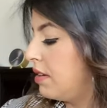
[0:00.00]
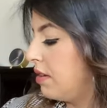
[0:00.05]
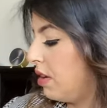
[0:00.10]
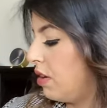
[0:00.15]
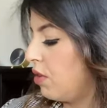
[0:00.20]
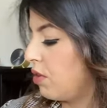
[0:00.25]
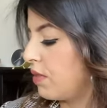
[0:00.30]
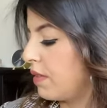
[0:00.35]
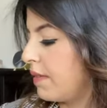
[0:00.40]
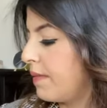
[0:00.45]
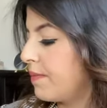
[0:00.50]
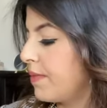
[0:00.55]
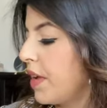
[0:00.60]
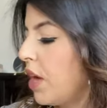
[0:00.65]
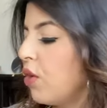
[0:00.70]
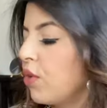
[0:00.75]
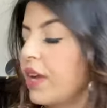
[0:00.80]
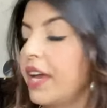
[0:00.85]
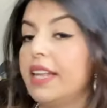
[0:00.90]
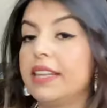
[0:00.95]
Oh,
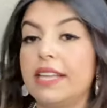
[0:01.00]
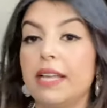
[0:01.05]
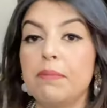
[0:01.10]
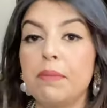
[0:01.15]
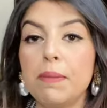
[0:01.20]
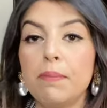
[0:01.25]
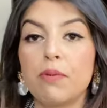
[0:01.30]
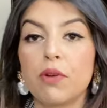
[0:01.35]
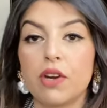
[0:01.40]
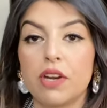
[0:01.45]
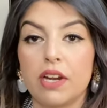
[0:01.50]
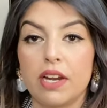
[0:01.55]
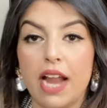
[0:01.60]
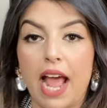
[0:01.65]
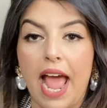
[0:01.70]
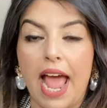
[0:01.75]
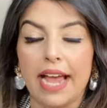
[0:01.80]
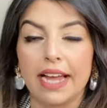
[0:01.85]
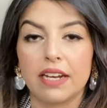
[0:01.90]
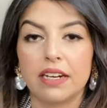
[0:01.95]
okay, let me put it in a
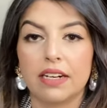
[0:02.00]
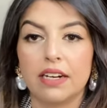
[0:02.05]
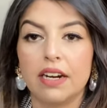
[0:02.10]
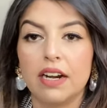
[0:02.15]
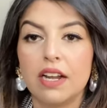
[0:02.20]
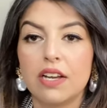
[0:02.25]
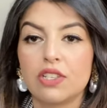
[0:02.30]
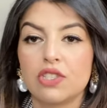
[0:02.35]
hanger